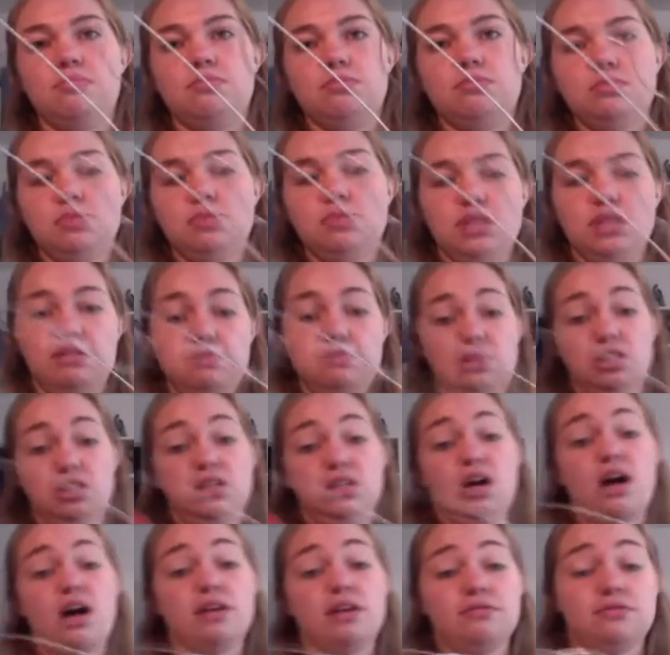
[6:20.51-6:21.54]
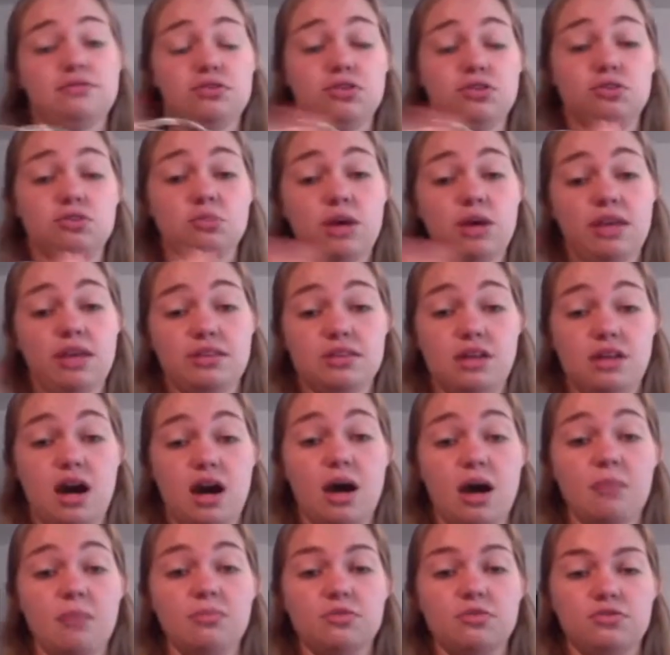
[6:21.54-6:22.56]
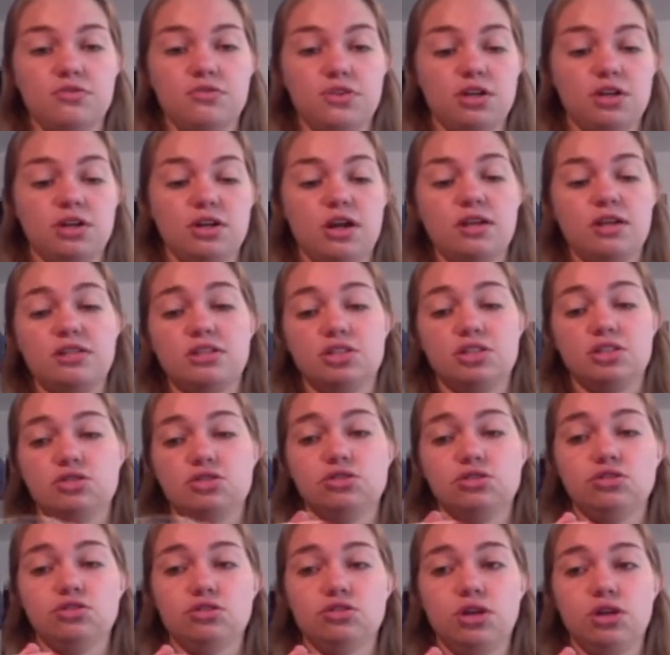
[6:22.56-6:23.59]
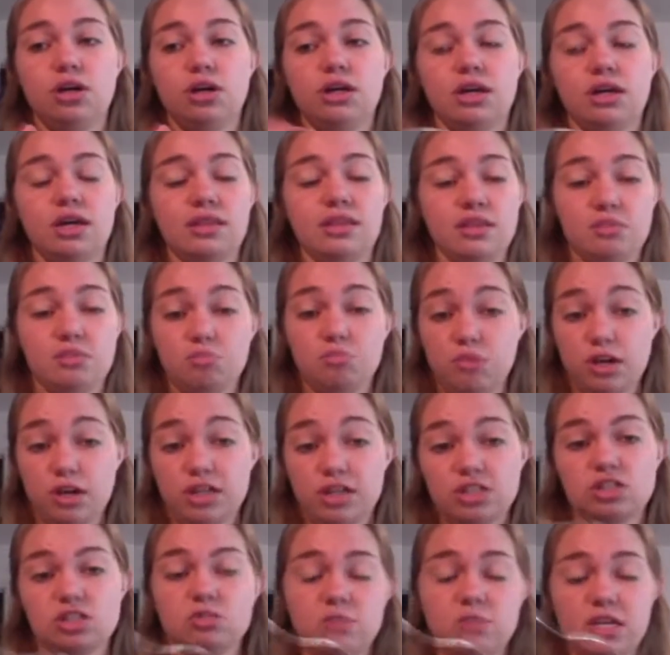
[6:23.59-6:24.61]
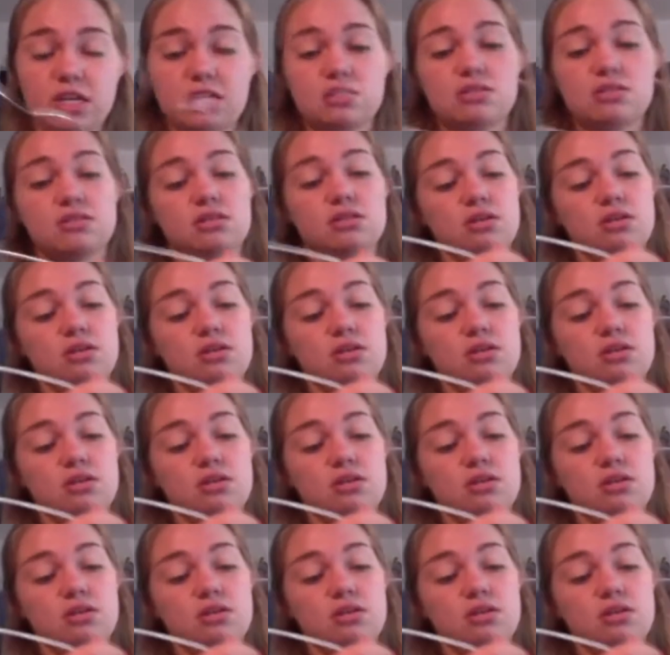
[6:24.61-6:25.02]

leave a lot of room at the top for additional trunk and then branch space.